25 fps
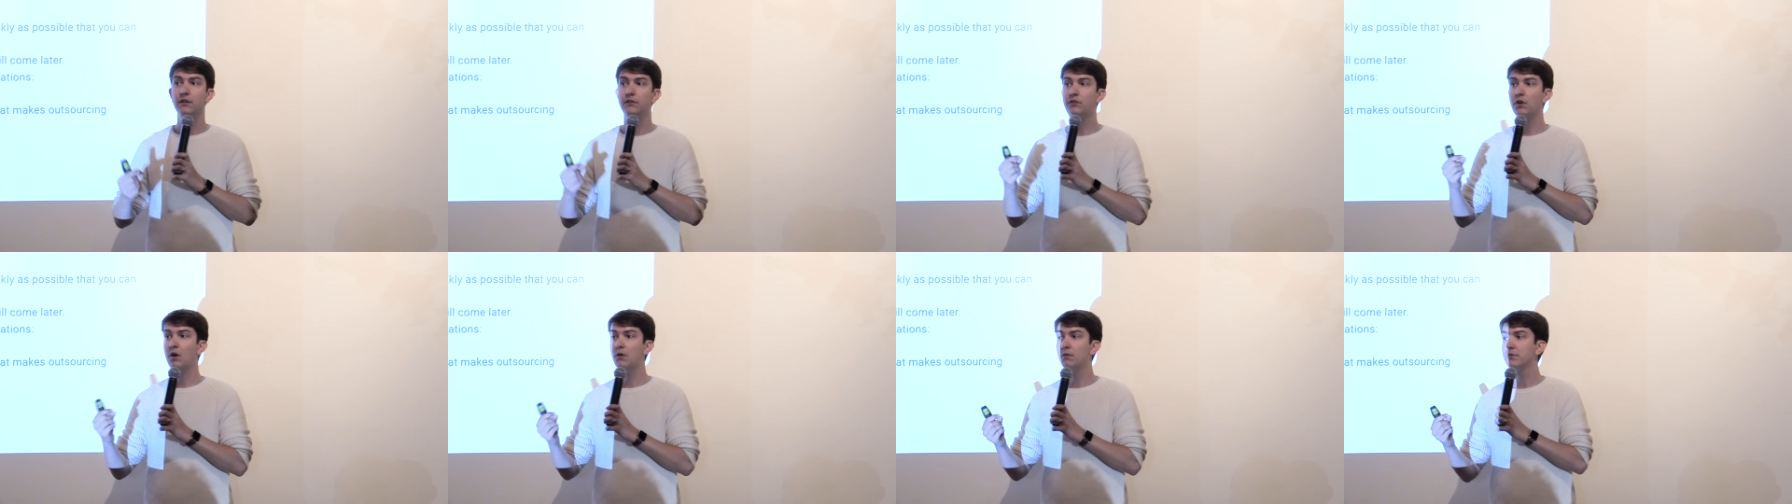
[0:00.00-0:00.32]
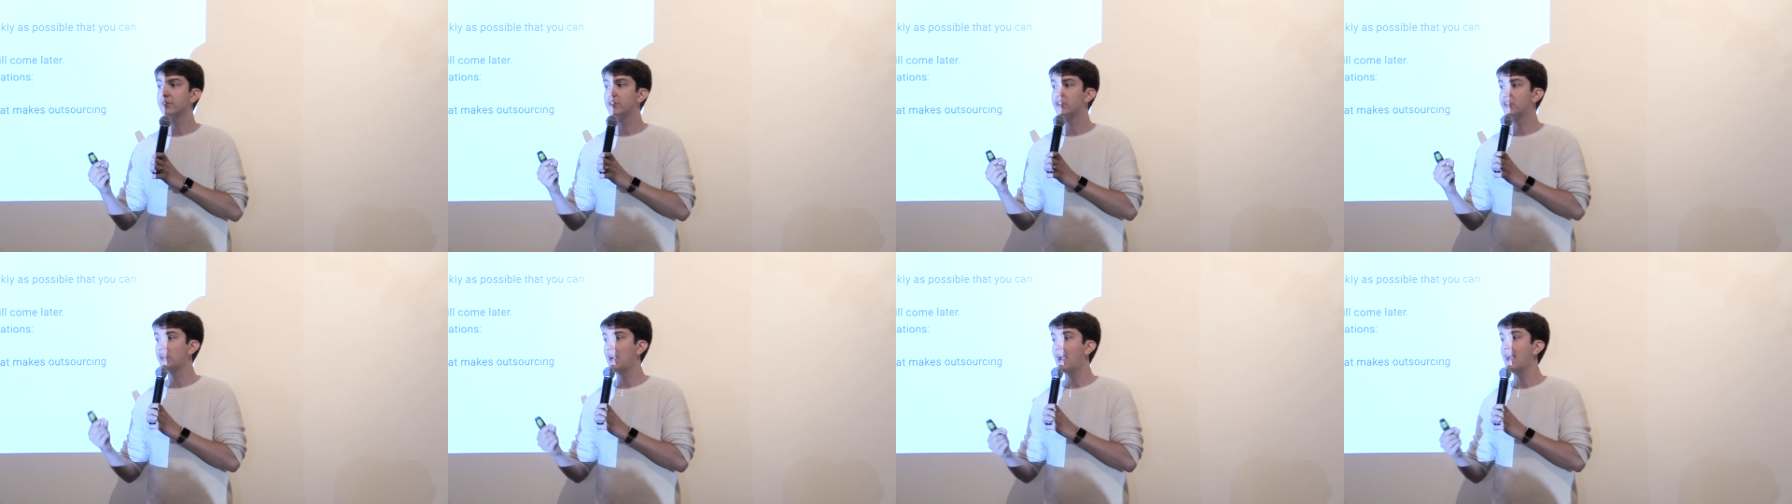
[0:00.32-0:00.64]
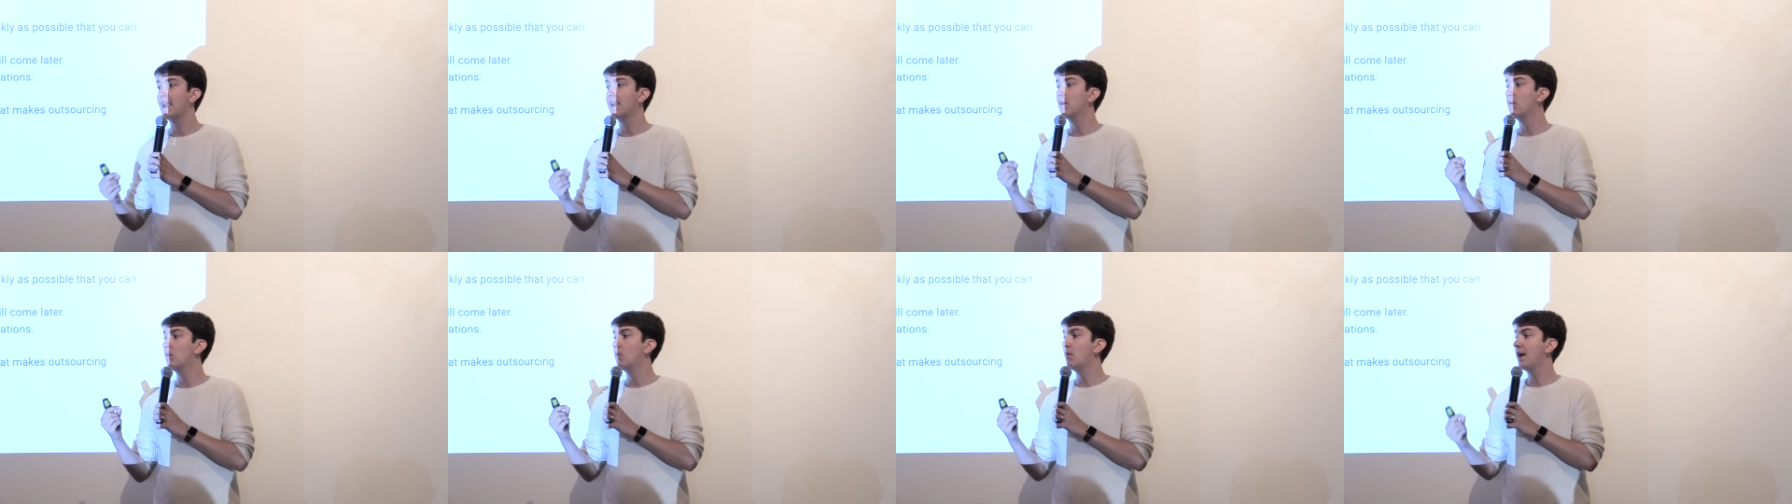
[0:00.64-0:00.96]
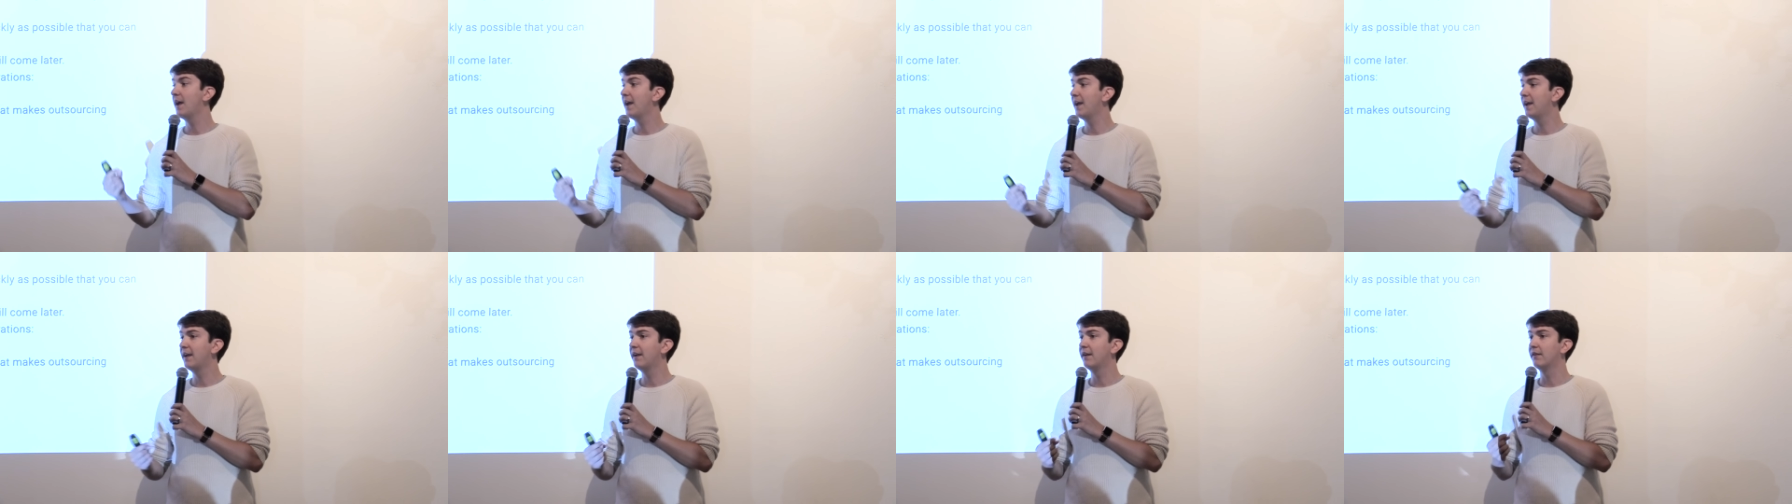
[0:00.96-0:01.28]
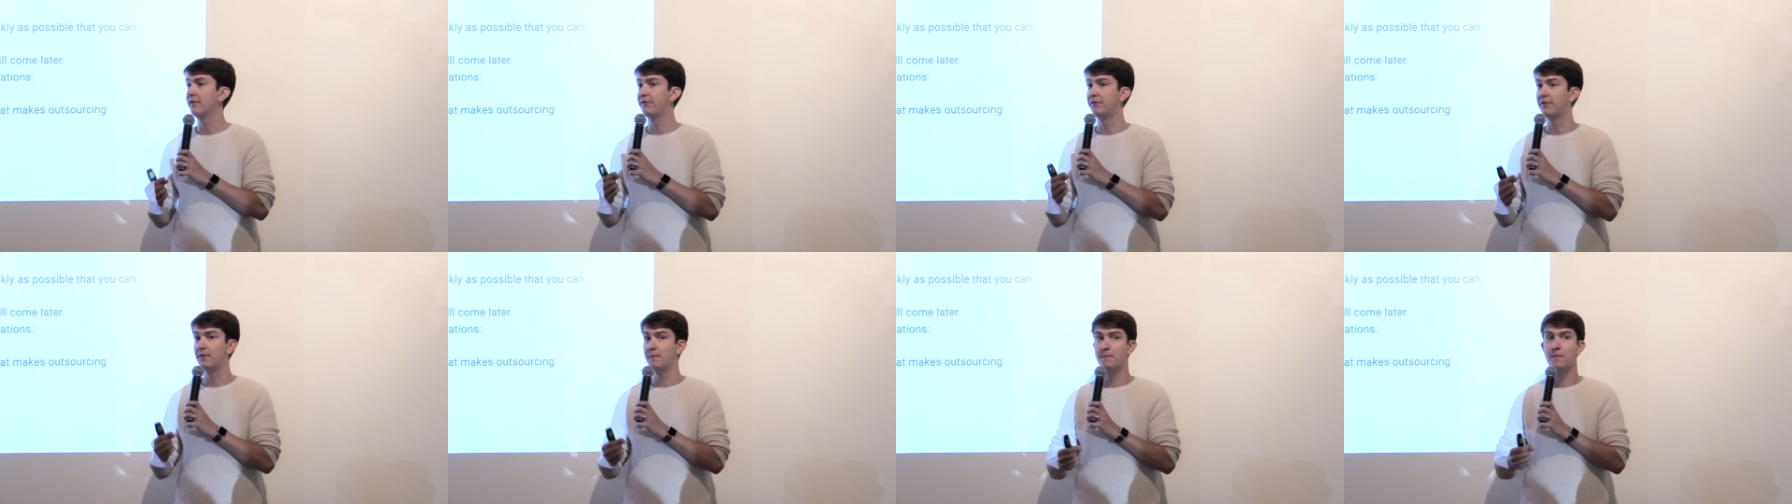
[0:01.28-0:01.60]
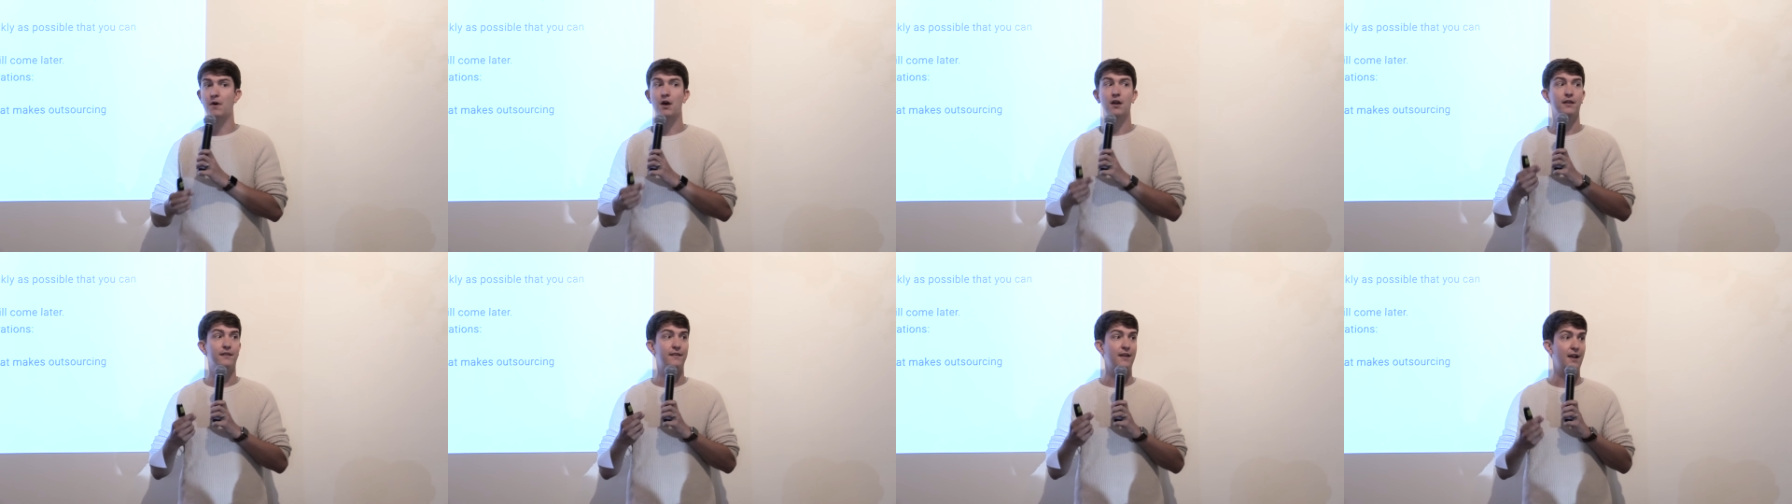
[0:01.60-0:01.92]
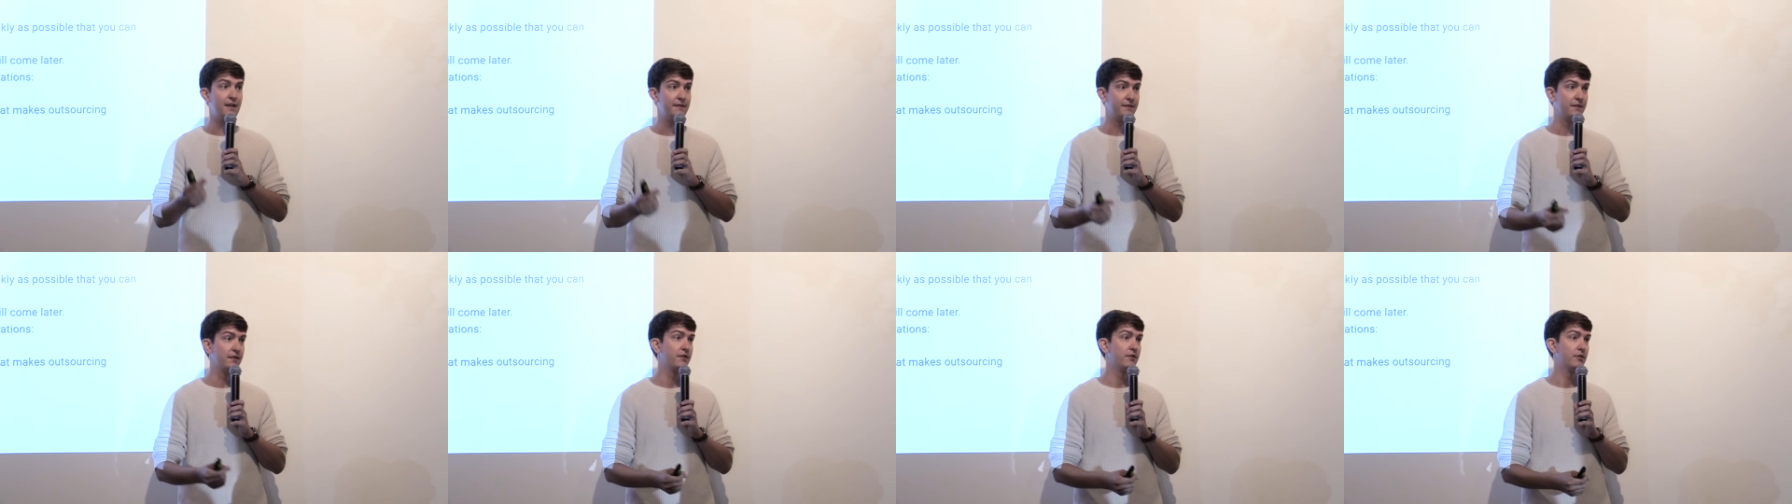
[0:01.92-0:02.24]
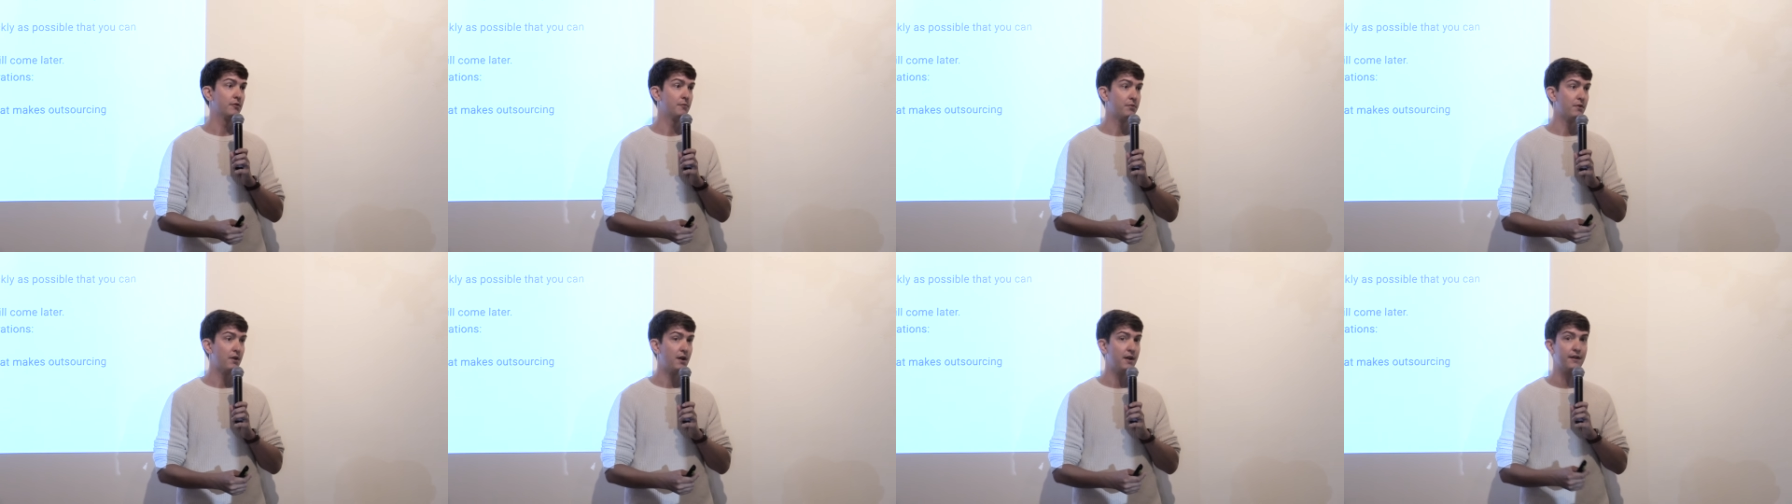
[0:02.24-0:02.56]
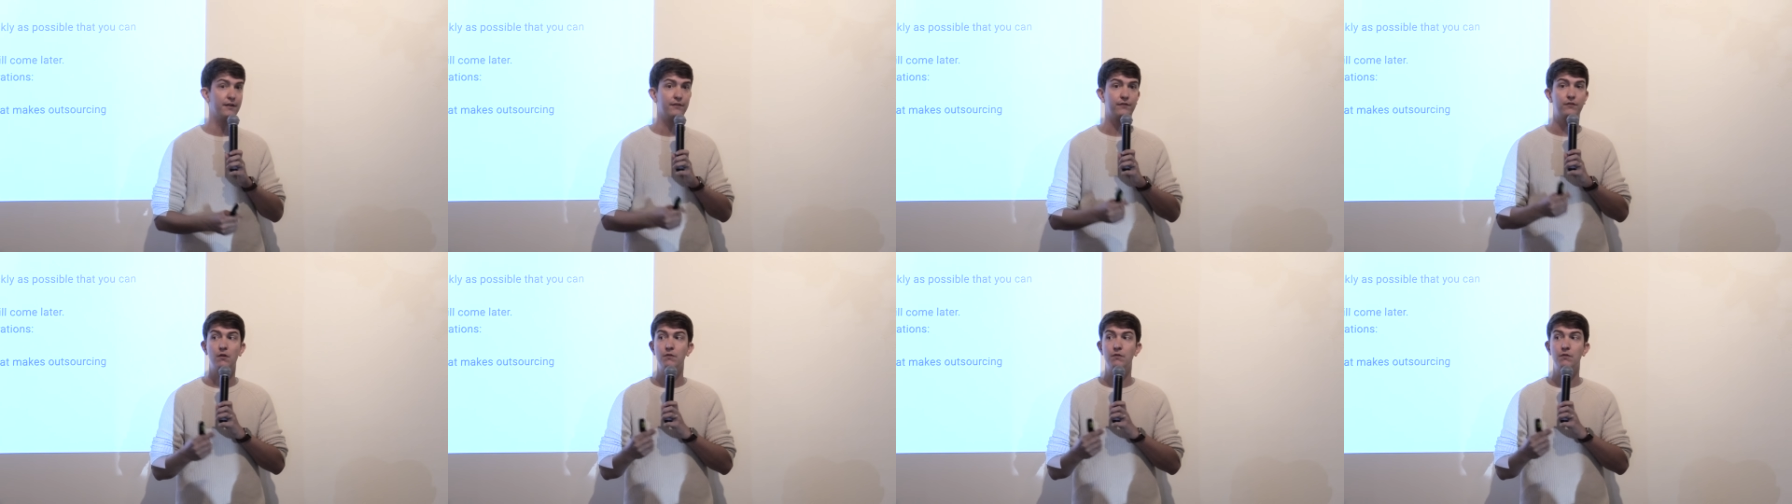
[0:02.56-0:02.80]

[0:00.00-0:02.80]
Don't shy away from monetizing your products.